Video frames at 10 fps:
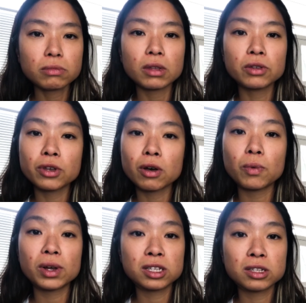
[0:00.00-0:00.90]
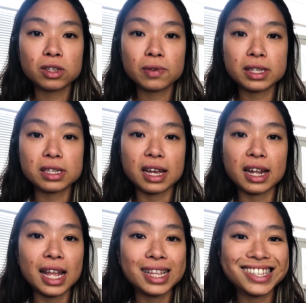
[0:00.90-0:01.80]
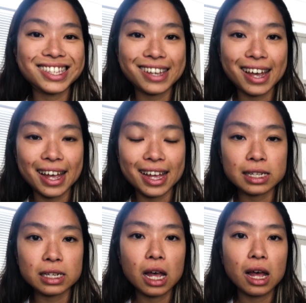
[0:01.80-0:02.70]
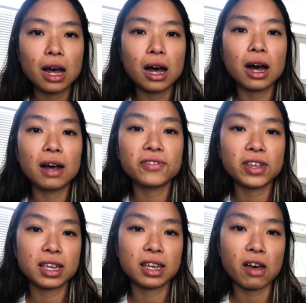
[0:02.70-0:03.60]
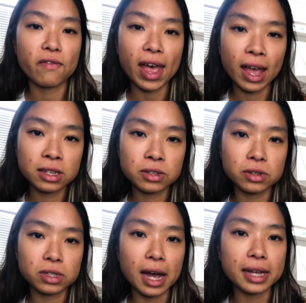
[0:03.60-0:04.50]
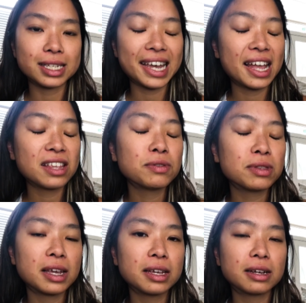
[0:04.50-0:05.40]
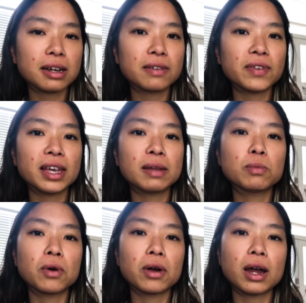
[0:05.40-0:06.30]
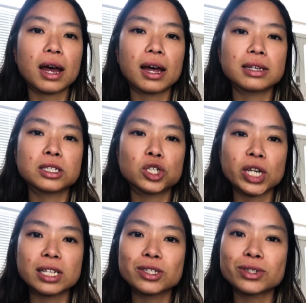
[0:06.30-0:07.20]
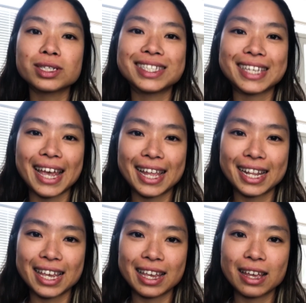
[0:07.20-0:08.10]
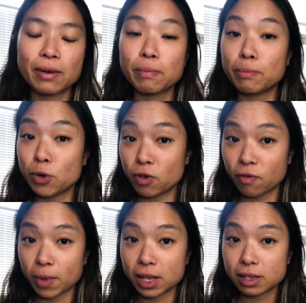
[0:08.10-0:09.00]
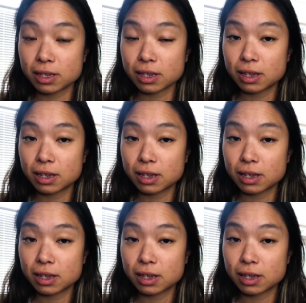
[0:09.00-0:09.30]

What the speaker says: So what to do instead? Instead of thinking of exercise, can you think of it more as gentle daily movements?